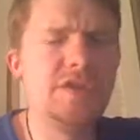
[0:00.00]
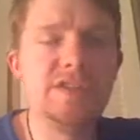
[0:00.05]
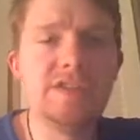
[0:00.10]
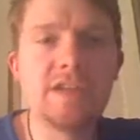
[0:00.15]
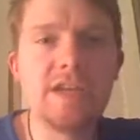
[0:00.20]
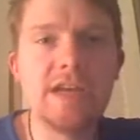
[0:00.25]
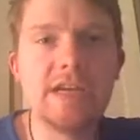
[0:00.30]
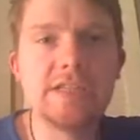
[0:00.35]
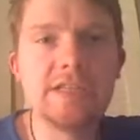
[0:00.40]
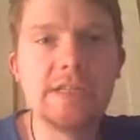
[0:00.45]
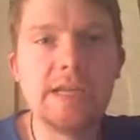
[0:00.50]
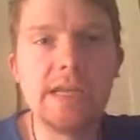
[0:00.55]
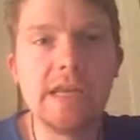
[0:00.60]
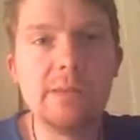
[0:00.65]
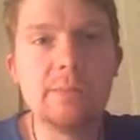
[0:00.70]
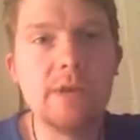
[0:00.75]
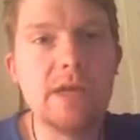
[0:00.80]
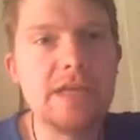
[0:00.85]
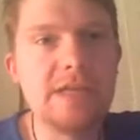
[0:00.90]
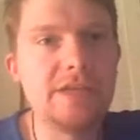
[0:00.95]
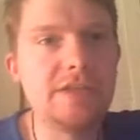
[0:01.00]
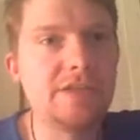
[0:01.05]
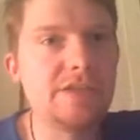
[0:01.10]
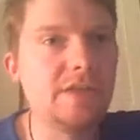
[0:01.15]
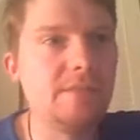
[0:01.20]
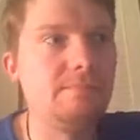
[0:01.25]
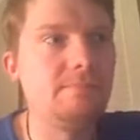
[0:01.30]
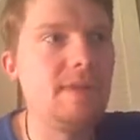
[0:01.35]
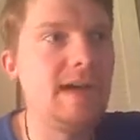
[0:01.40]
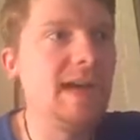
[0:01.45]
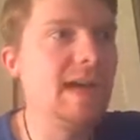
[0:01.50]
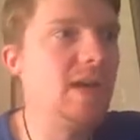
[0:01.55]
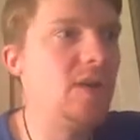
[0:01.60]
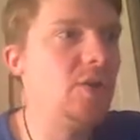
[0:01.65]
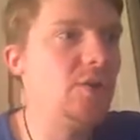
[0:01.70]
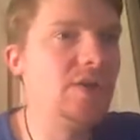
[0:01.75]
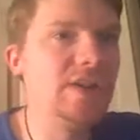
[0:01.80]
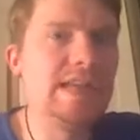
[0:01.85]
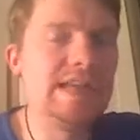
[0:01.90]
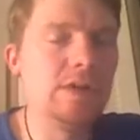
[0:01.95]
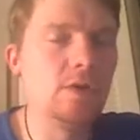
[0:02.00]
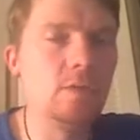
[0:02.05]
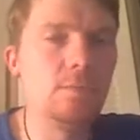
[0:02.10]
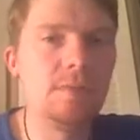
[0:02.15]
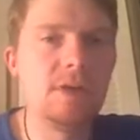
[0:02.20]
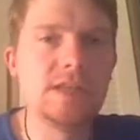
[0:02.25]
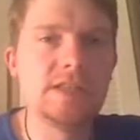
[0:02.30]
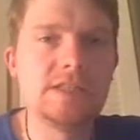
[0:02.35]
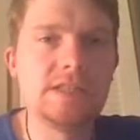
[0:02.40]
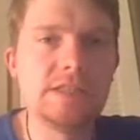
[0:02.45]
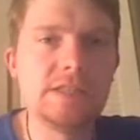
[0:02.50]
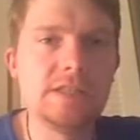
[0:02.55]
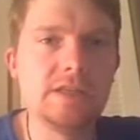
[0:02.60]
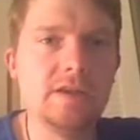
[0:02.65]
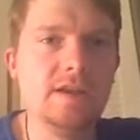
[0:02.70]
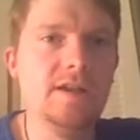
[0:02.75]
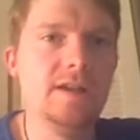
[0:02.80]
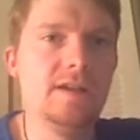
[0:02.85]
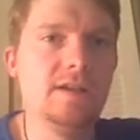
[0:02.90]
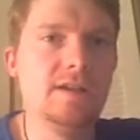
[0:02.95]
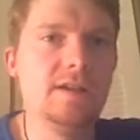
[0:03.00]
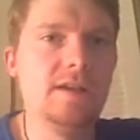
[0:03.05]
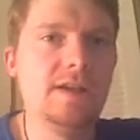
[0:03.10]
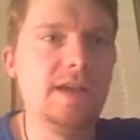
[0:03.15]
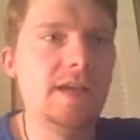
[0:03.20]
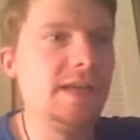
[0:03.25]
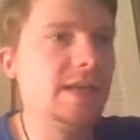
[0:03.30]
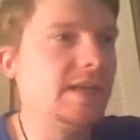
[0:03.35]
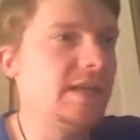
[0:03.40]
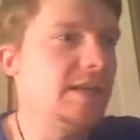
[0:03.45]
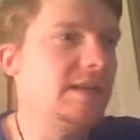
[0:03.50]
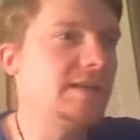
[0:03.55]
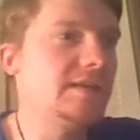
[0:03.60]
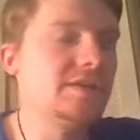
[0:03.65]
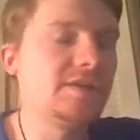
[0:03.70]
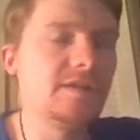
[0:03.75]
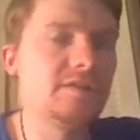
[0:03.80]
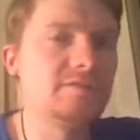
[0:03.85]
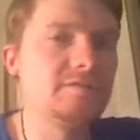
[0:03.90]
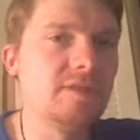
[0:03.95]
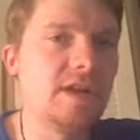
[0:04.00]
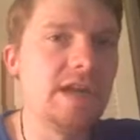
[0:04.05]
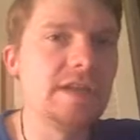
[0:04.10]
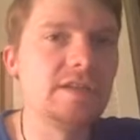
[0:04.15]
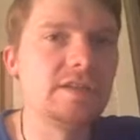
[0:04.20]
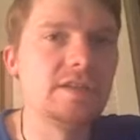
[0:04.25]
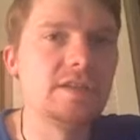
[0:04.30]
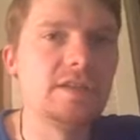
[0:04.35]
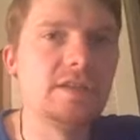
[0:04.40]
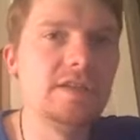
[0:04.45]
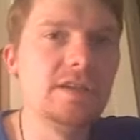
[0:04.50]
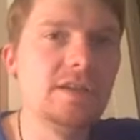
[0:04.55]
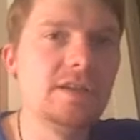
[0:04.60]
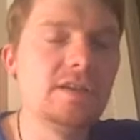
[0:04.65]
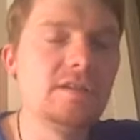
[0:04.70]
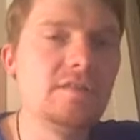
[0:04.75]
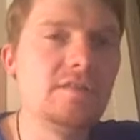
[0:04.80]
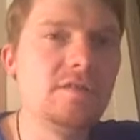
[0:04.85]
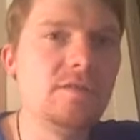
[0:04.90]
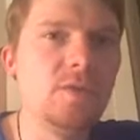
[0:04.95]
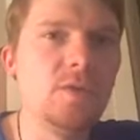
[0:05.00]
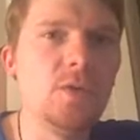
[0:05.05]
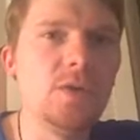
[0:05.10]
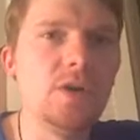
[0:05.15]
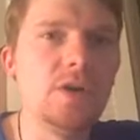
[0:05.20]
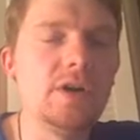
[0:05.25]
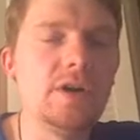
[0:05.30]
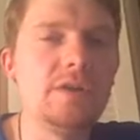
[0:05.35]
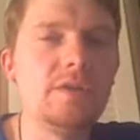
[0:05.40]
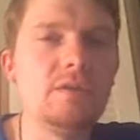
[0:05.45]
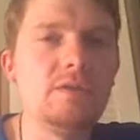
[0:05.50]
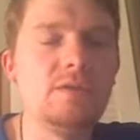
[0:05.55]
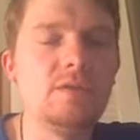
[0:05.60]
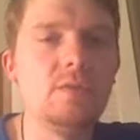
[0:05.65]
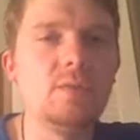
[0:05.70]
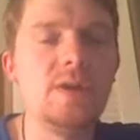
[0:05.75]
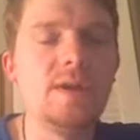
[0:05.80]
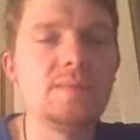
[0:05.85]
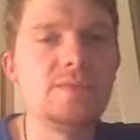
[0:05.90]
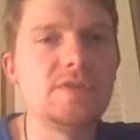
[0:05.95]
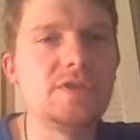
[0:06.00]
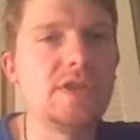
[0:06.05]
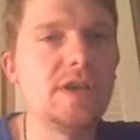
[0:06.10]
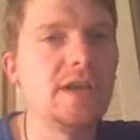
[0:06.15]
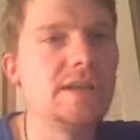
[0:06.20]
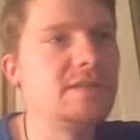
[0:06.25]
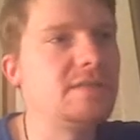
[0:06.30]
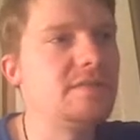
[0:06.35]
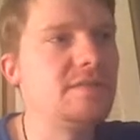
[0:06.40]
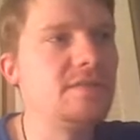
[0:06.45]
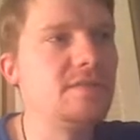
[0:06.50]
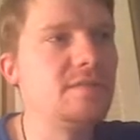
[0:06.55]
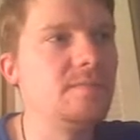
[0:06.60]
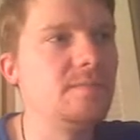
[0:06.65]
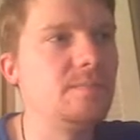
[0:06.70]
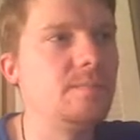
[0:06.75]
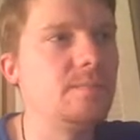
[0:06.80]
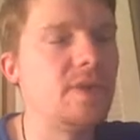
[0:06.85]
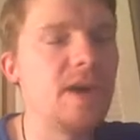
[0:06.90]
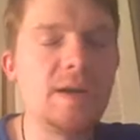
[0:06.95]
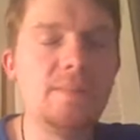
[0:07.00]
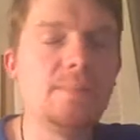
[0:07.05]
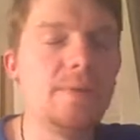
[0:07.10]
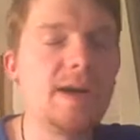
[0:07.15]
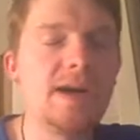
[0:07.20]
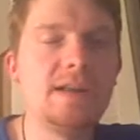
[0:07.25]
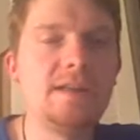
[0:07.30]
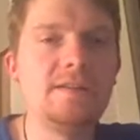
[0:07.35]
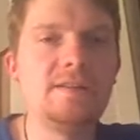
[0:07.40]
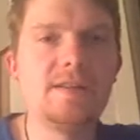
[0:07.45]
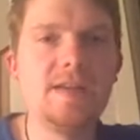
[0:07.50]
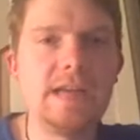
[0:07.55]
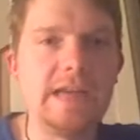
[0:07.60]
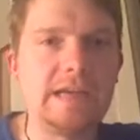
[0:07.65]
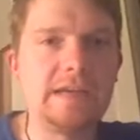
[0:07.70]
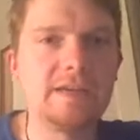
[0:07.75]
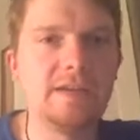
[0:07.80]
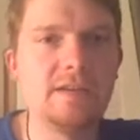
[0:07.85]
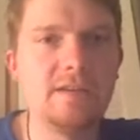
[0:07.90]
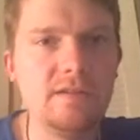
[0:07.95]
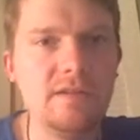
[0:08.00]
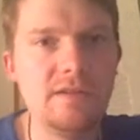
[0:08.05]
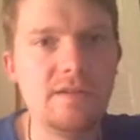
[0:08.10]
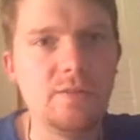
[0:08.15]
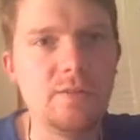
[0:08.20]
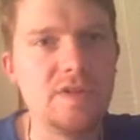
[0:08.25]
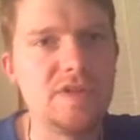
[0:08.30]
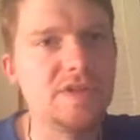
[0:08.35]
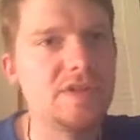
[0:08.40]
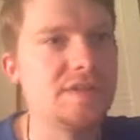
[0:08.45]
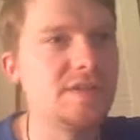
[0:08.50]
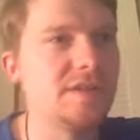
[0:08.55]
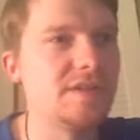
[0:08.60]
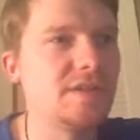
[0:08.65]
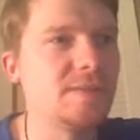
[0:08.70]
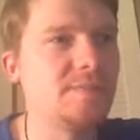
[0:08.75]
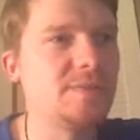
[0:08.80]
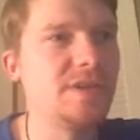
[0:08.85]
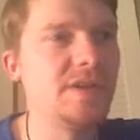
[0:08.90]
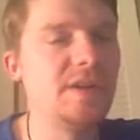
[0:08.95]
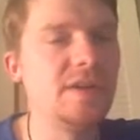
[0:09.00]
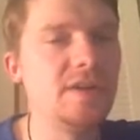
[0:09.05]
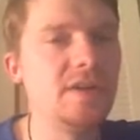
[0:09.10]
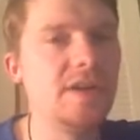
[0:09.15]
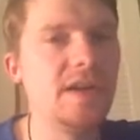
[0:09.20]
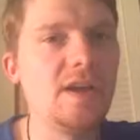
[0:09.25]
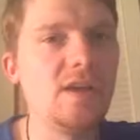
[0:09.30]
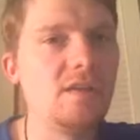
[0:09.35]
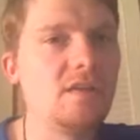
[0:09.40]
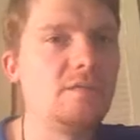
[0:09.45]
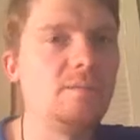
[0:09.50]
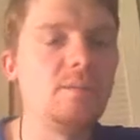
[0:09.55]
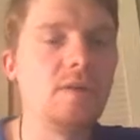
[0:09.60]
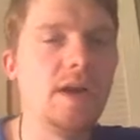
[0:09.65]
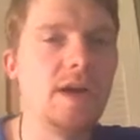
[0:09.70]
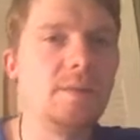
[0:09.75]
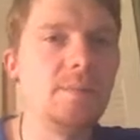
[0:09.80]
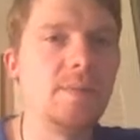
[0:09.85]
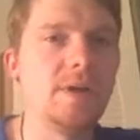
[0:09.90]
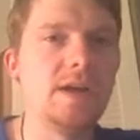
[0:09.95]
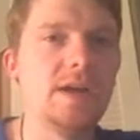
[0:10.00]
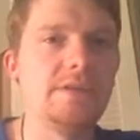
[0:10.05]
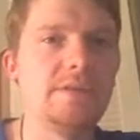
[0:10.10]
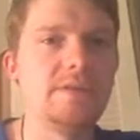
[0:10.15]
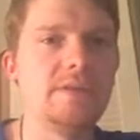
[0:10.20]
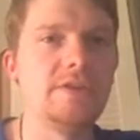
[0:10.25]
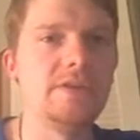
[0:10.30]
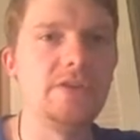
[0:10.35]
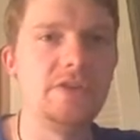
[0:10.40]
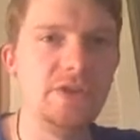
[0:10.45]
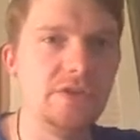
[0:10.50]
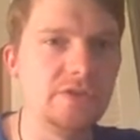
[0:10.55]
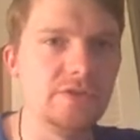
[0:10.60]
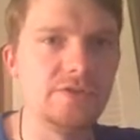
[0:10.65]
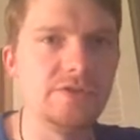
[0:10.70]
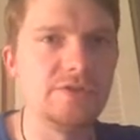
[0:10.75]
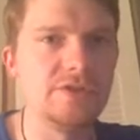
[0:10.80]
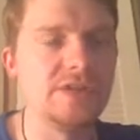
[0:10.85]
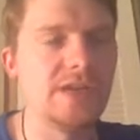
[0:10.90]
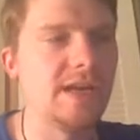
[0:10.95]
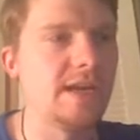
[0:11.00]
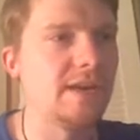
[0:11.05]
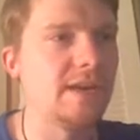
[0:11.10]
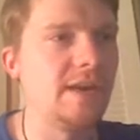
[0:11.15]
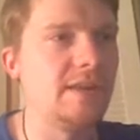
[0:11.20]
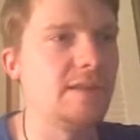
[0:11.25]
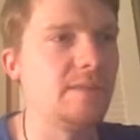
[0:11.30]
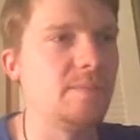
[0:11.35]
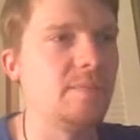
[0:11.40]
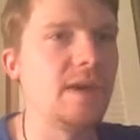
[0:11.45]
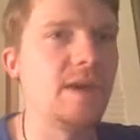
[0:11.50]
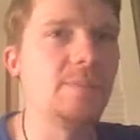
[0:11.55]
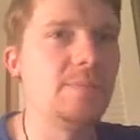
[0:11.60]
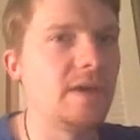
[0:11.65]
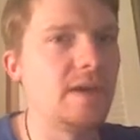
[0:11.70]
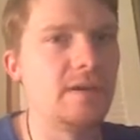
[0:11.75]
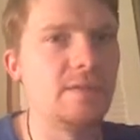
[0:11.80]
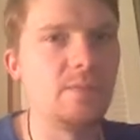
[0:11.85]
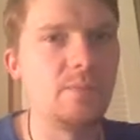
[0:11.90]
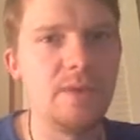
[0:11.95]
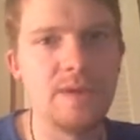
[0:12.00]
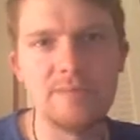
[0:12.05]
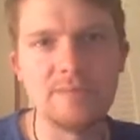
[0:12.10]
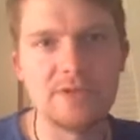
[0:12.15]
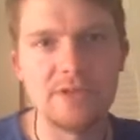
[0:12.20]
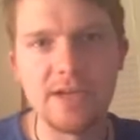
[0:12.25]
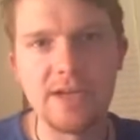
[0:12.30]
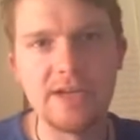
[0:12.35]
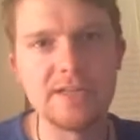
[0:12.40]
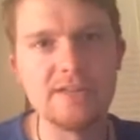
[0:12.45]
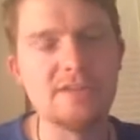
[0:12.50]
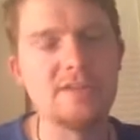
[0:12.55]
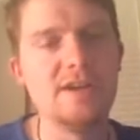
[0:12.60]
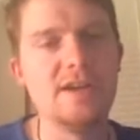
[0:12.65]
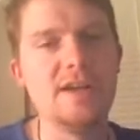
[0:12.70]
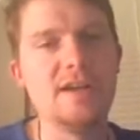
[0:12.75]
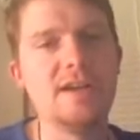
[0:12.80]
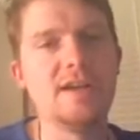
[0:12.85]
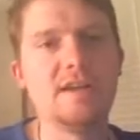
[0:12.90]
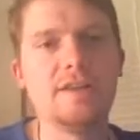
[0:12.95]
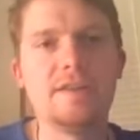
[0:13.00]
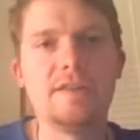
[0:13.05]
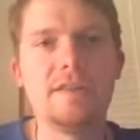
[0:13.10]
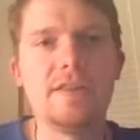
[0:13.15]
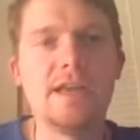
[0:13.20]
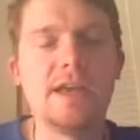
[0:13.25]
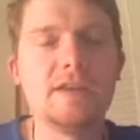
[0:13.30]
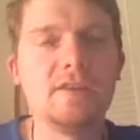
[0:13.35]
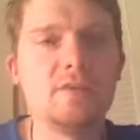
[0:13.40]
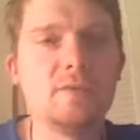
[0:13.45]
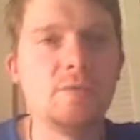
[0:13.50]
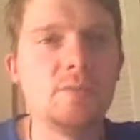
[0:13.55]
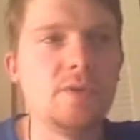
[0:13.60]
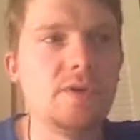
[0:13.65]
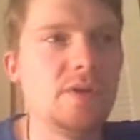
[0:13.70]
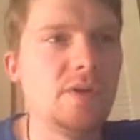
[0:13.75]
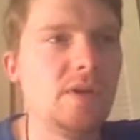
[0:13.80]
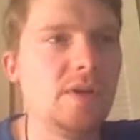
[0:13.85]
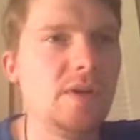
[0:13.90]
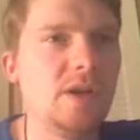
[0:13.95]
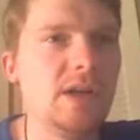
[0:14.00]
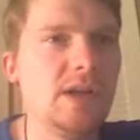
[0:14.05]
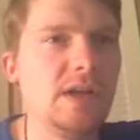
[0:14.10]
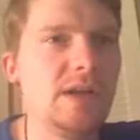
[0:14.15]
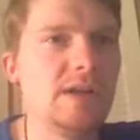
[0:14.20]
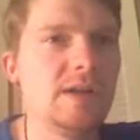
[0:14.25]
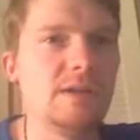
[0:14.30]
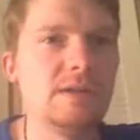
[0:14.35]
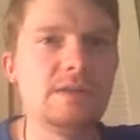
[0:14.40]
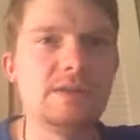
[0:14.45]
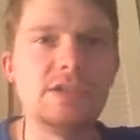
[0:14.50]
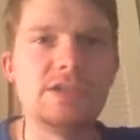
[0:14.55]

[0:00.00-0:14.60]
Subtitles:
So this guy's name is Milo Yiannopoulos. He is a writer for the website Breitbart Tech, which is a subsidiary of Breitbart News and other Breitbart websites that were